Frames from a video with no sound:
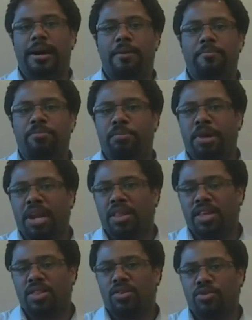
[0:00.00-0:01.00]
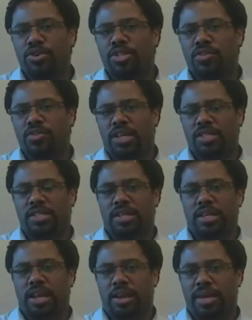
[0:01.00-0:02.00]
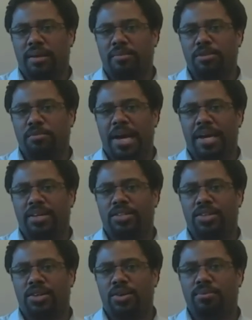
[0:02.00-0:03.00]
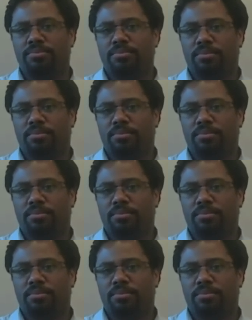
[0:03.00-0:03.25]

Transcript: um, but I think the root of it you know comes back to